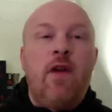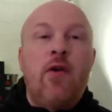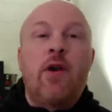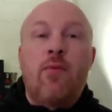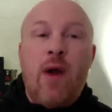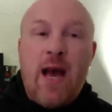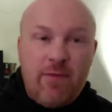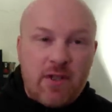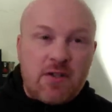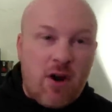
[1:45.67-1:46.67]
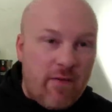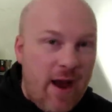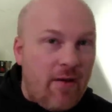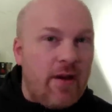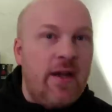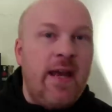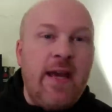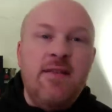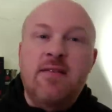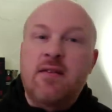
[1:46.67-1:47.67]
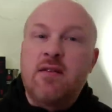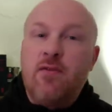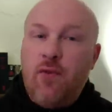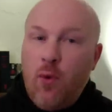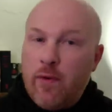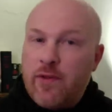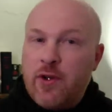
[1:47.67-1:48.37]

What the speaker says: Verin arrived in Tarvalen in 864 of